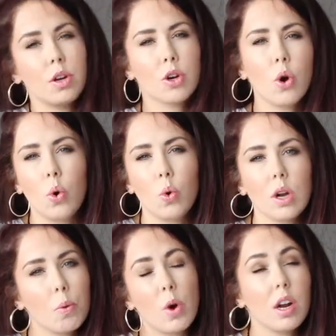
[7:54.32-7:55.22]
look
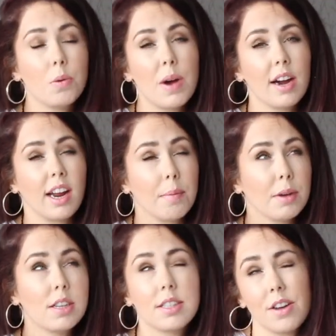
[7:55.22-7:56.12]
cool while you're wearing it,
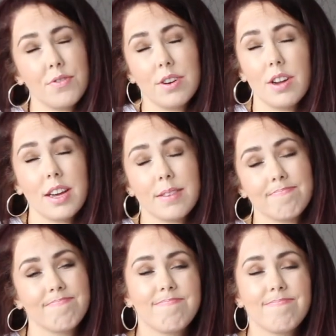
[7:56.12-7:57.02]
because I feel like
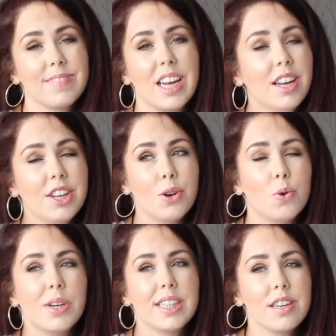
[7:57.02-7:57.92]
you
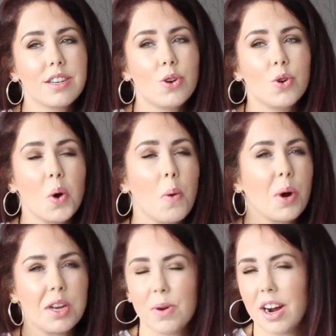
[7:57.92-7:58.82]
always look cool
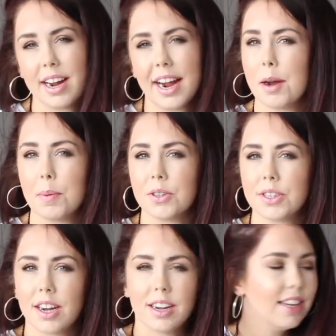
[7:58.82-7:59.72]
when you're wearing Harry
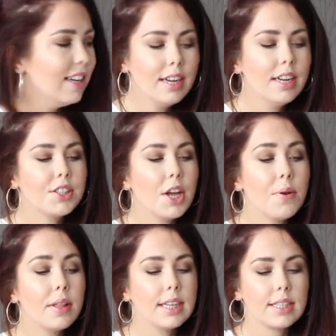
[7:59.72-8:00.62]
Potter. So
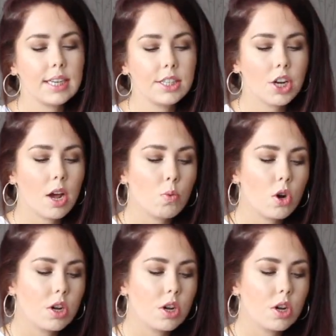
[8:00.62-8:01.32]
this t-shirt